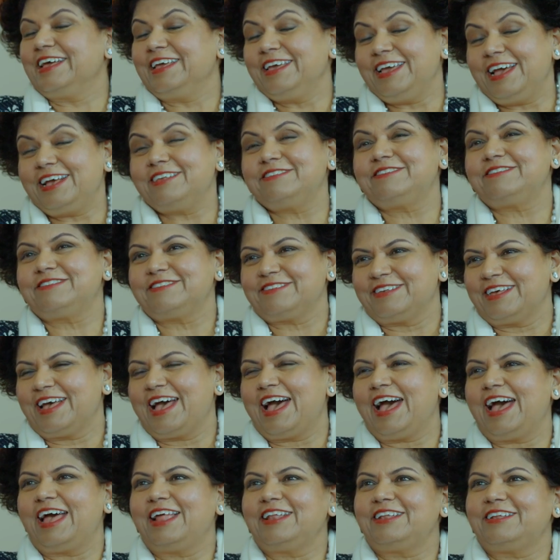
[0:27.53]
Yes,
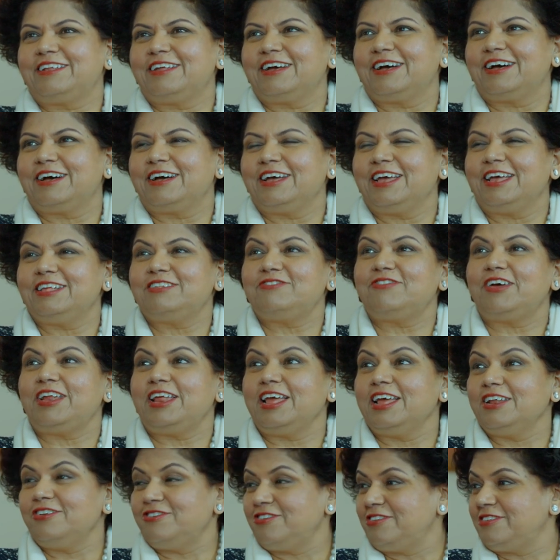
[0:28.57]
and it's
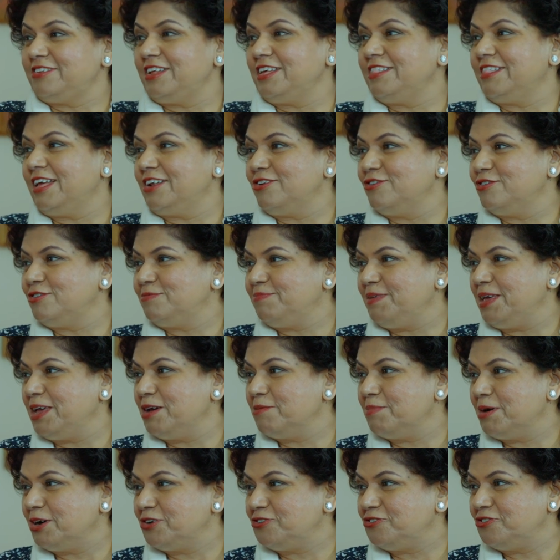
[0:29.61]
very interesting that you speak
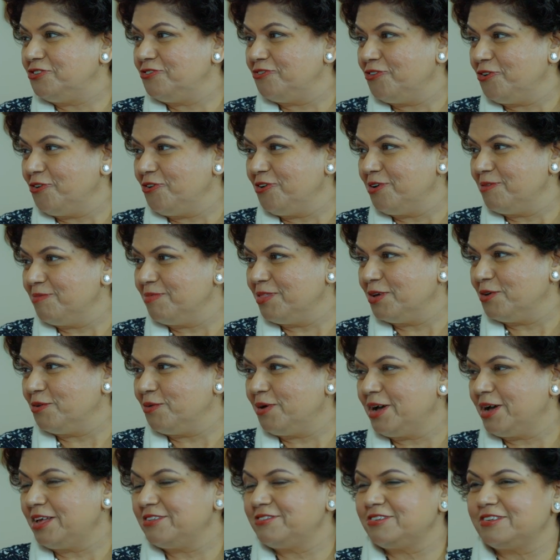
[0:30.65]
about Shivoham the
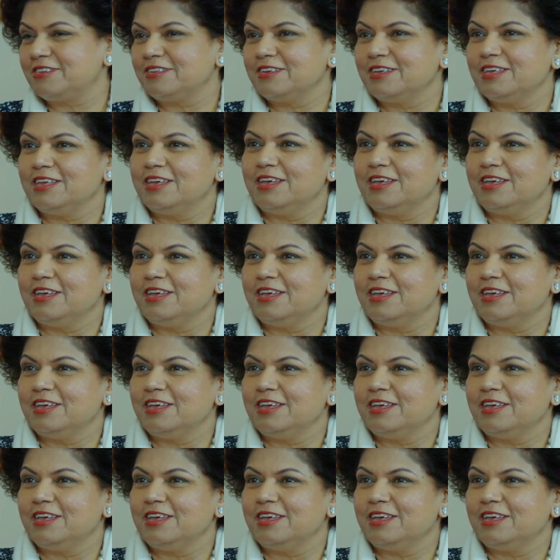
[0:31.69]
Quest.